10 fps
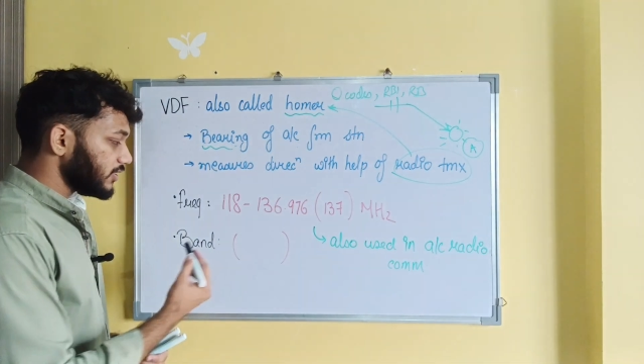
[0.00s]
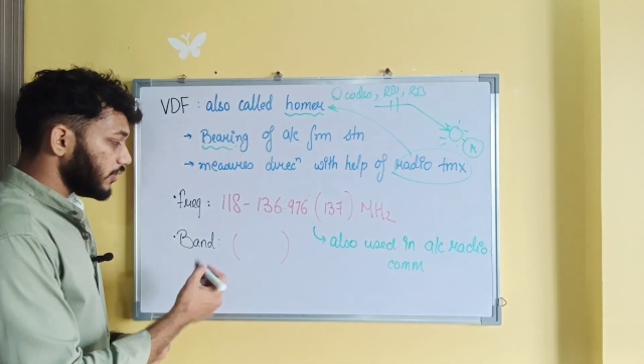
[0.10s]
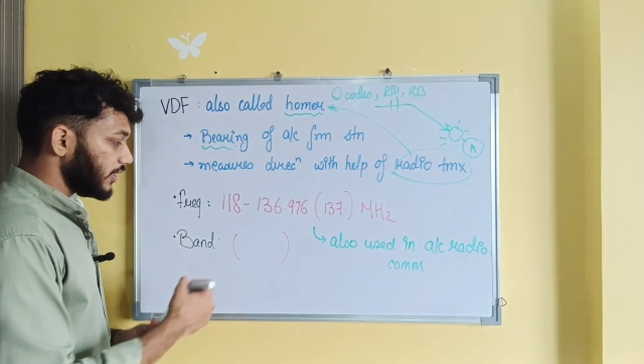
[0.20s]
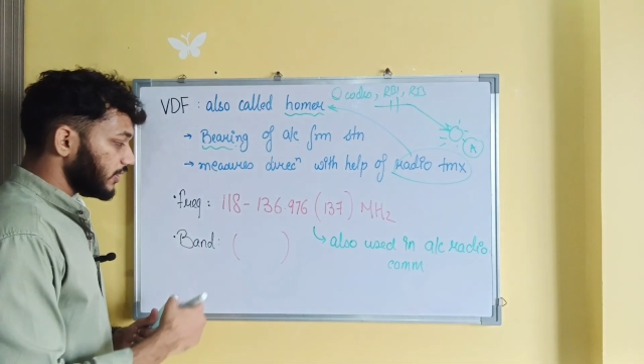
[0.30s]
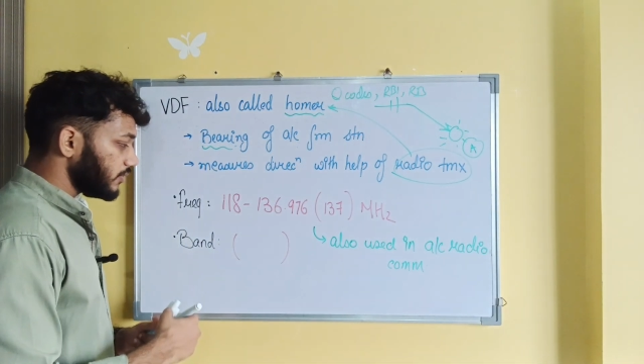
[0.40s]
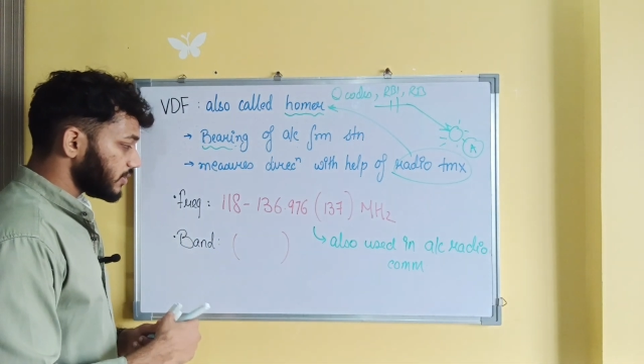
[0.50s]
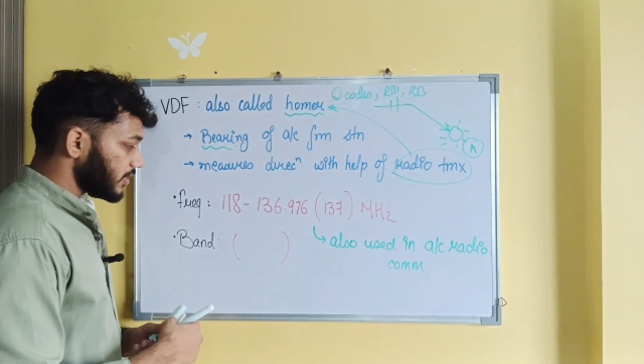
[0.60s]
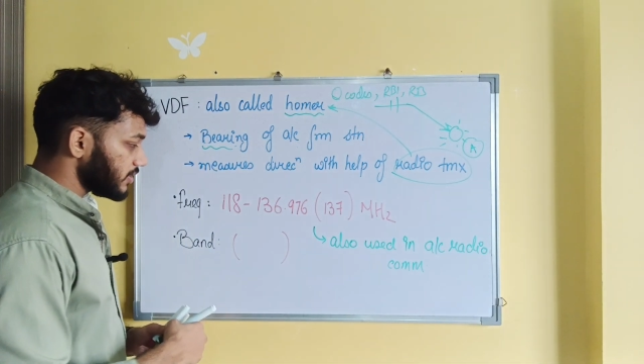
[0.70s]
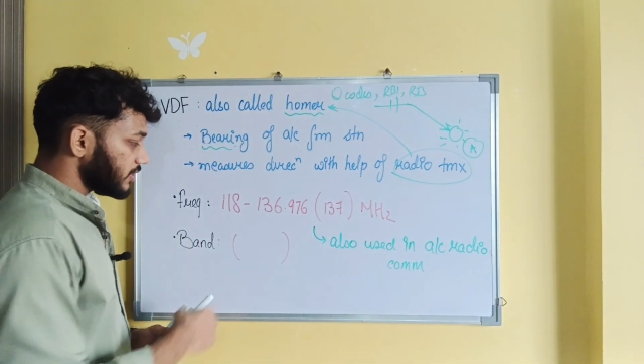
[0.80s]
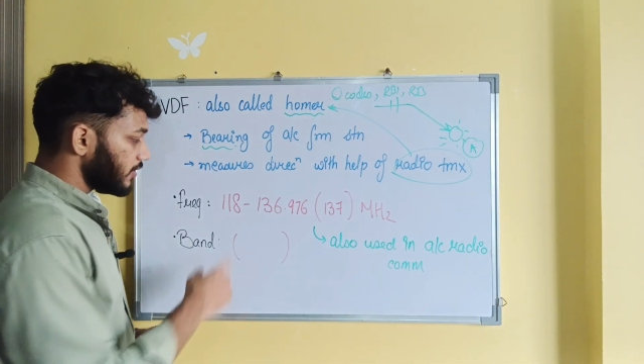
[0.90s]
So it
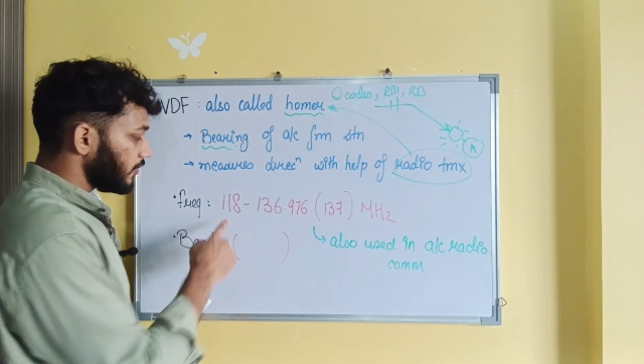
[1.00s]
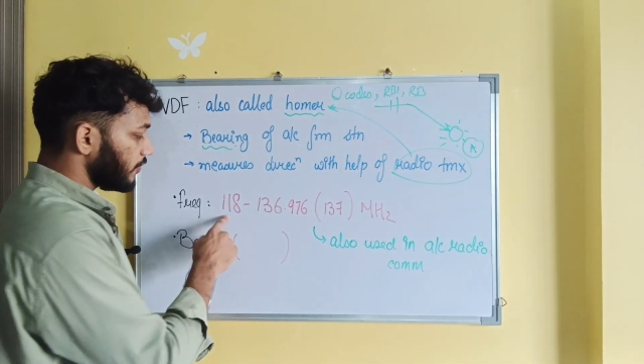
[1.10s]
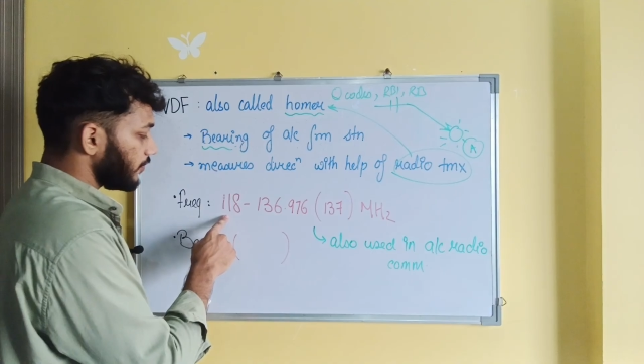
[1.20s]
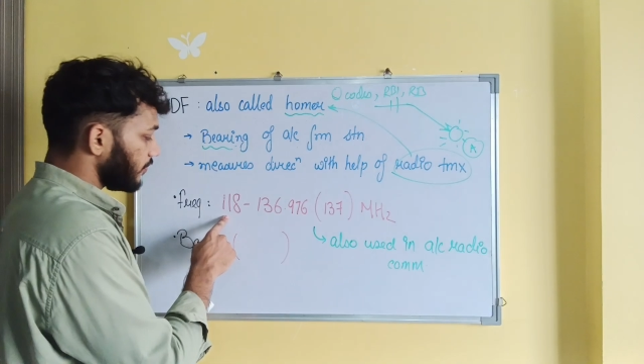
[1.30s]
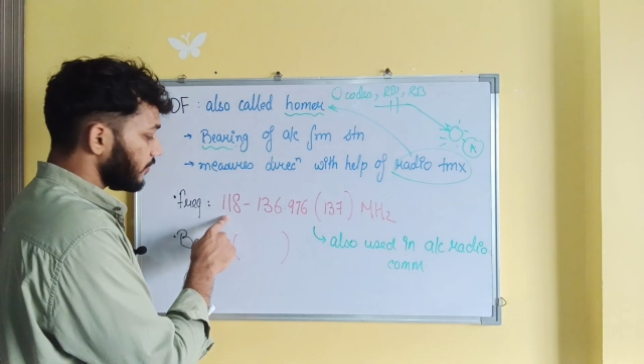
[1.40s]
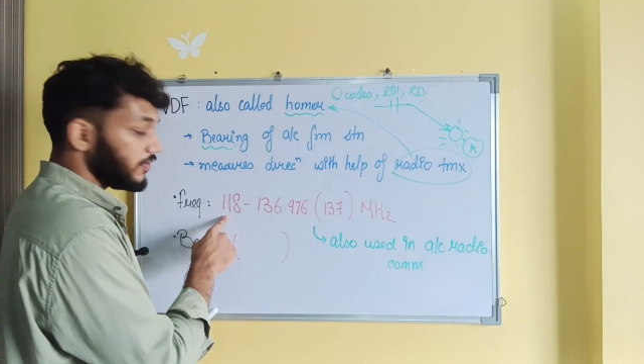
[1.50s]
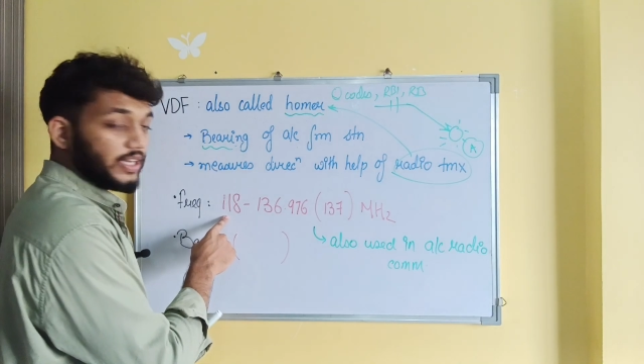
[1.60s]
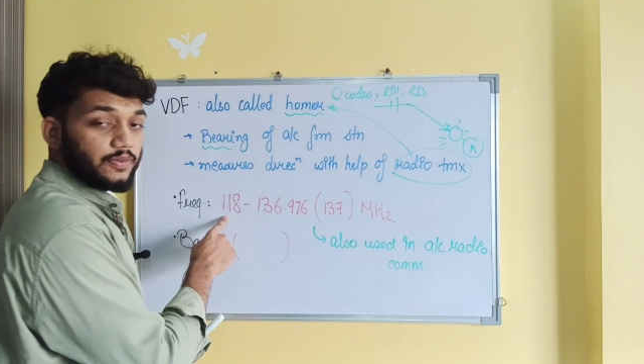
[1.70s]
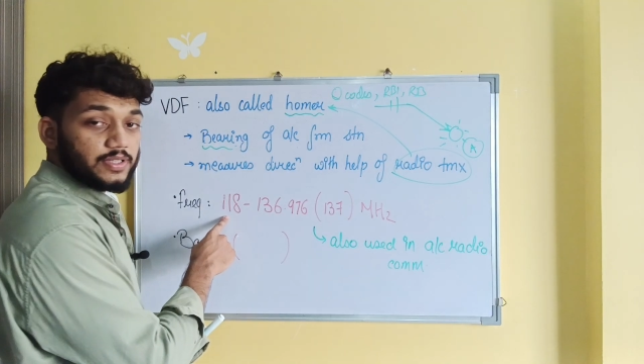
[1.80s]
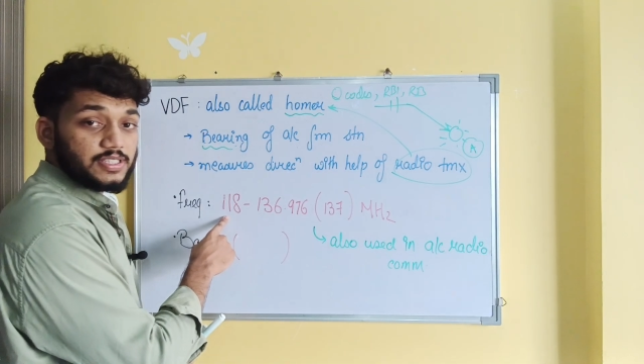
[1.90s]
uses
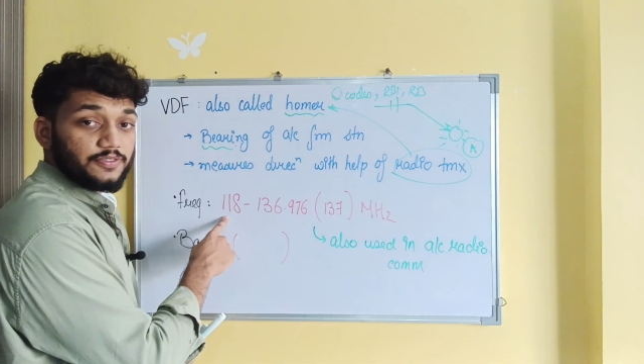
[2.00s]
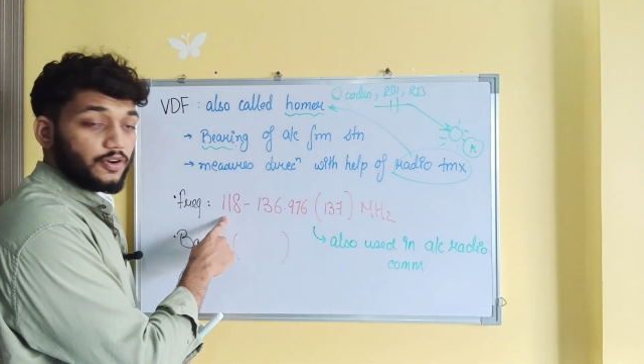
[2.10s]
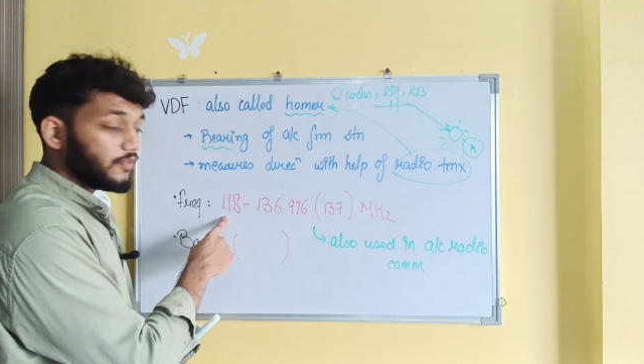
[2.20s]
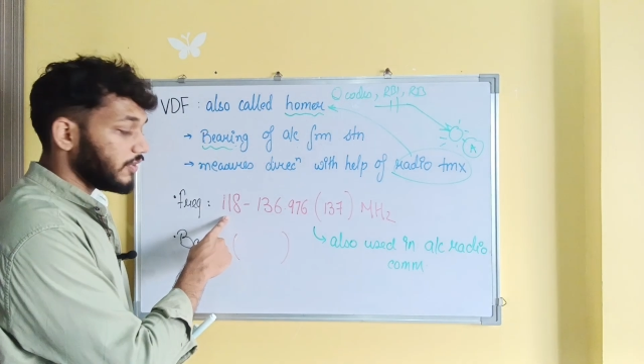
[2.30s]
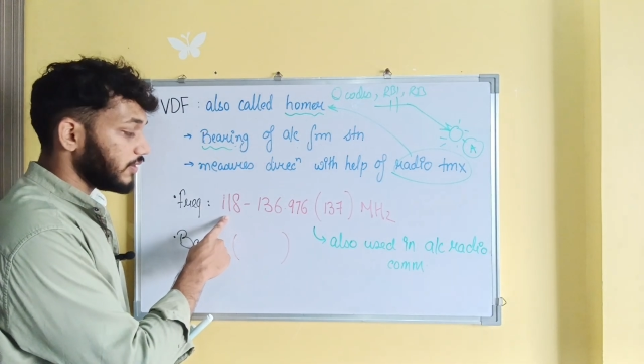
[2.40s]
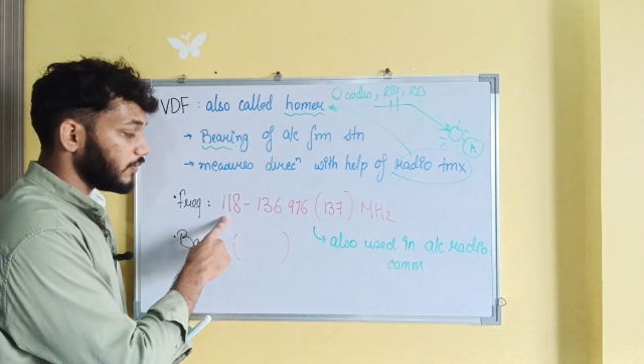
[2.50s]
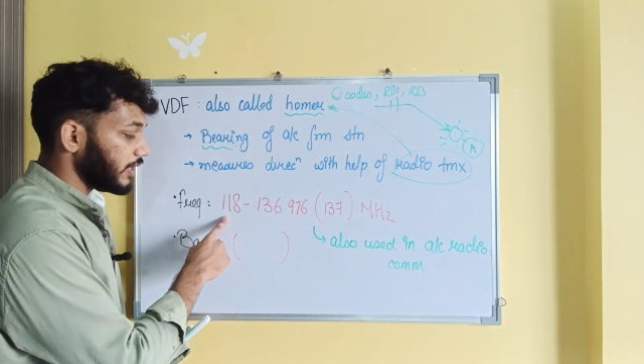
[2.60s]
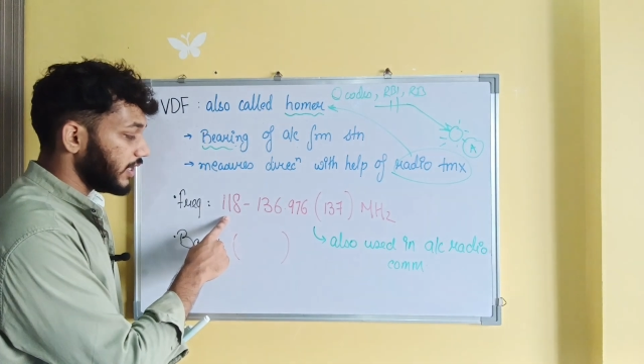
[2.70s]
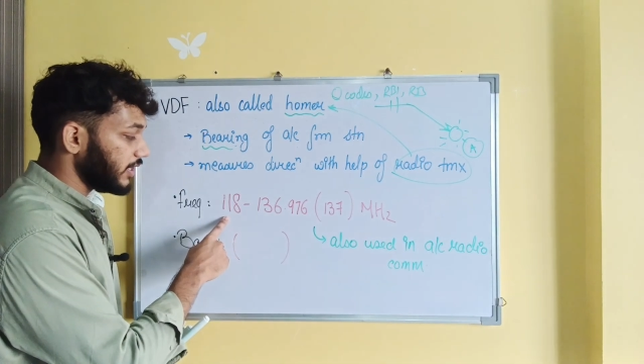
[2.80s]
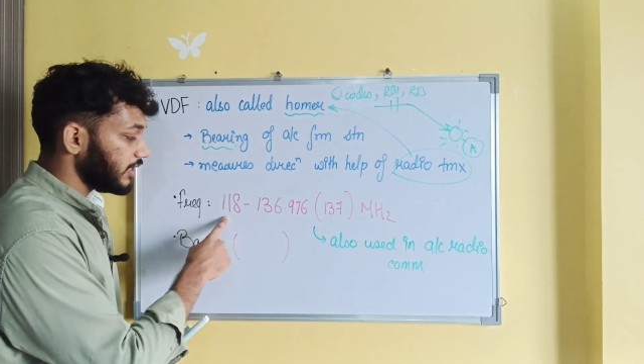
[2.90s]
frequency from
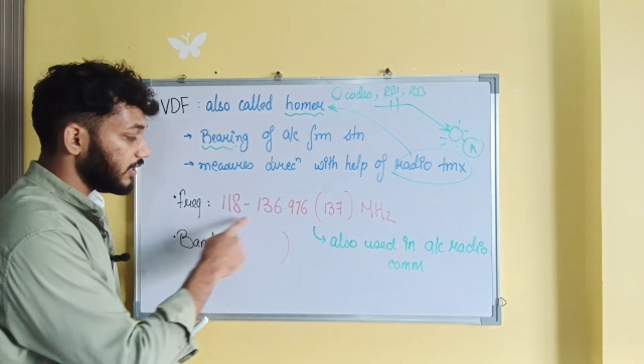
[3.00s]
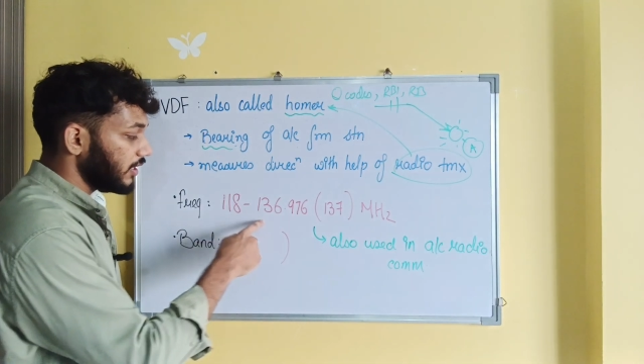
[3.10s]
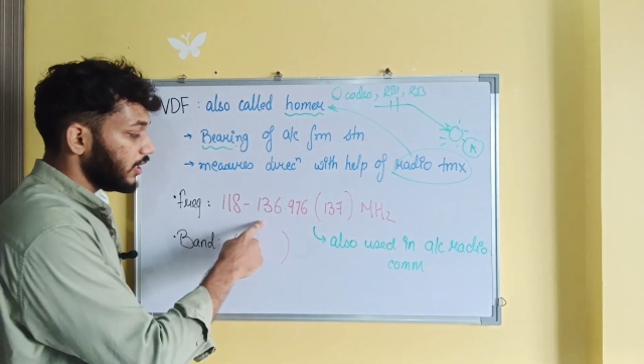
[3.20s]
118